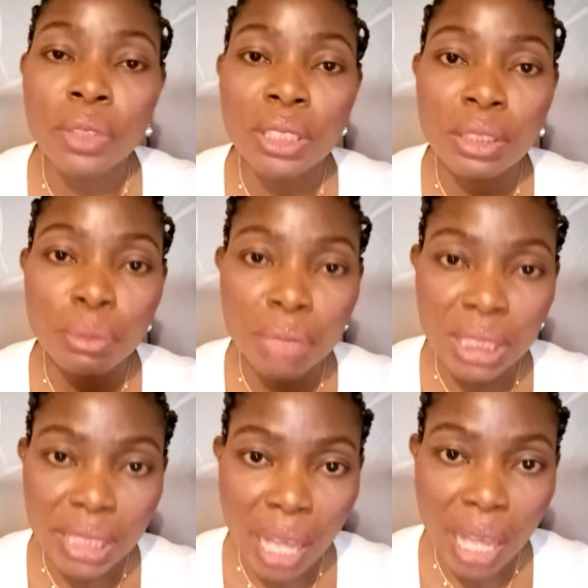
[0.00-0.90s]
Continue
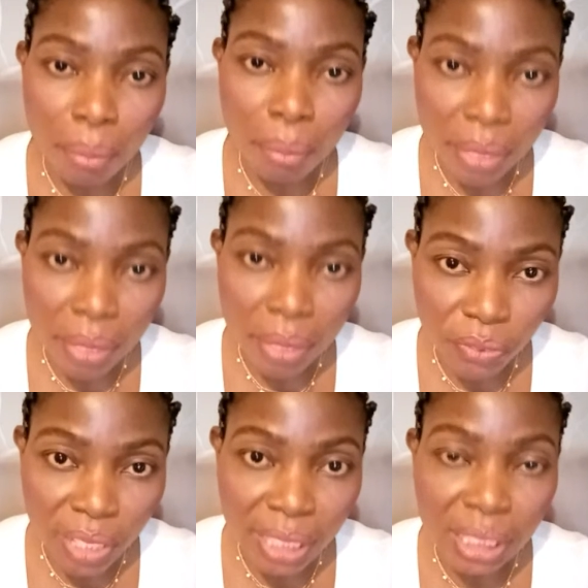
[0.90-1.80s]
be their best
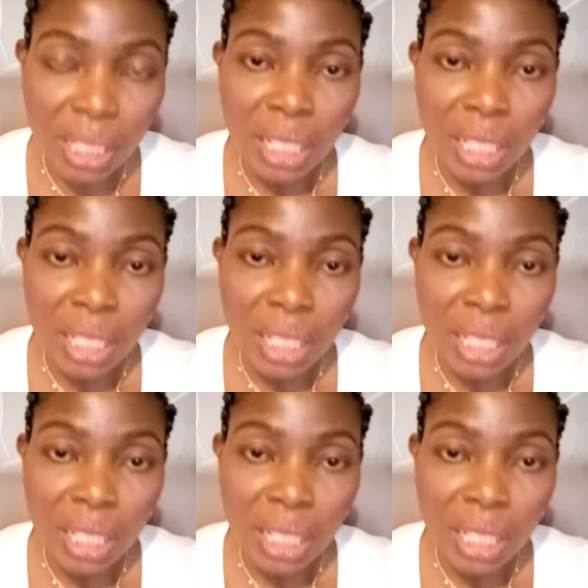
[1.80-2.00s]
friend,